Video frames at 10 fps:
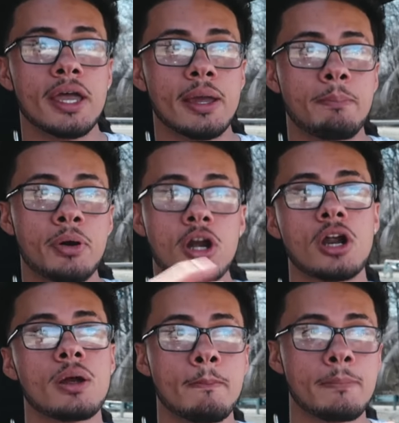and putting
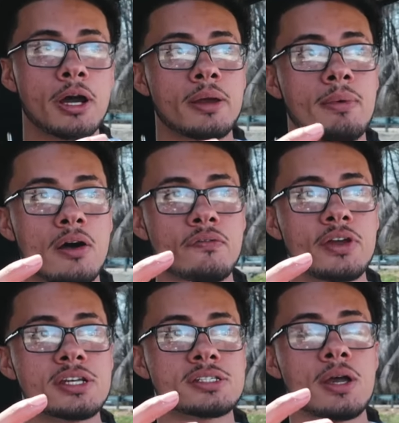her butt in my
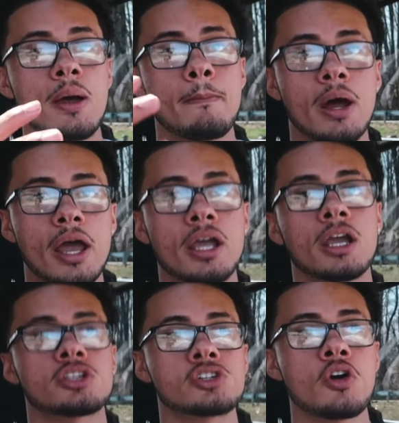face, but I could
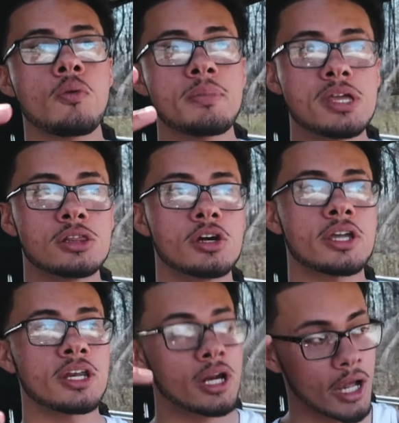control me
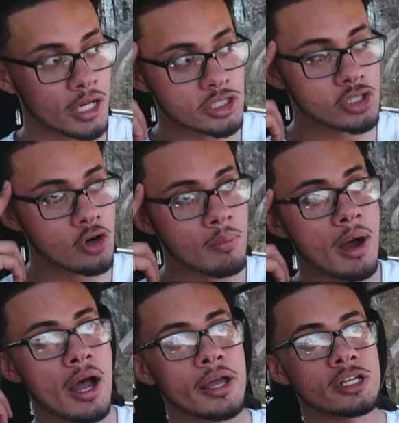looking, and I could control
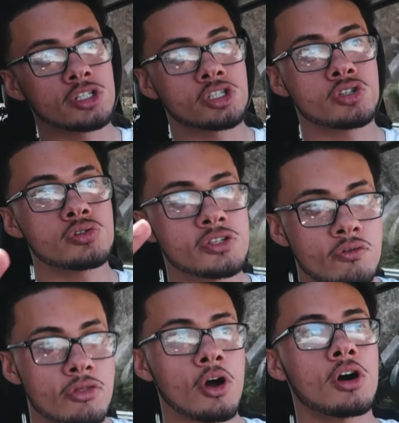my intrusive
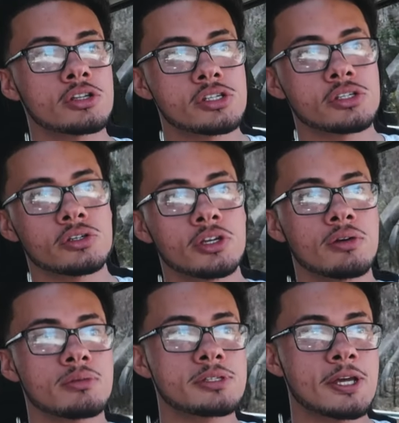thoughts. You get
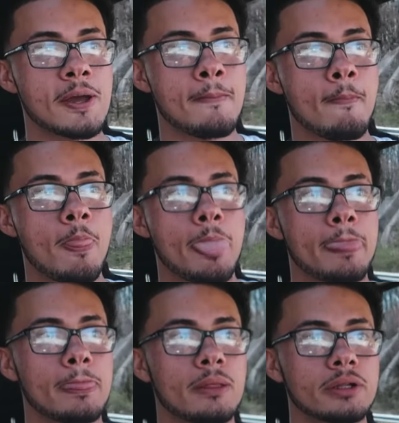what I'm
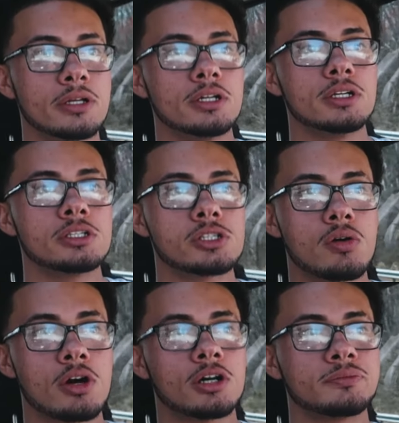saying?
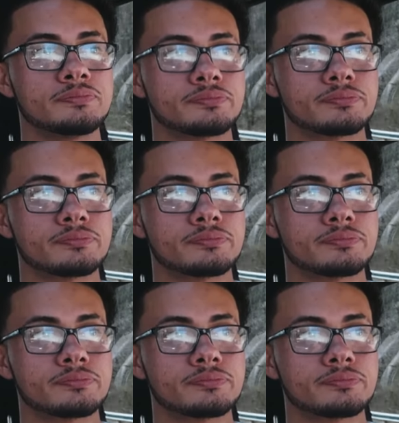So, um,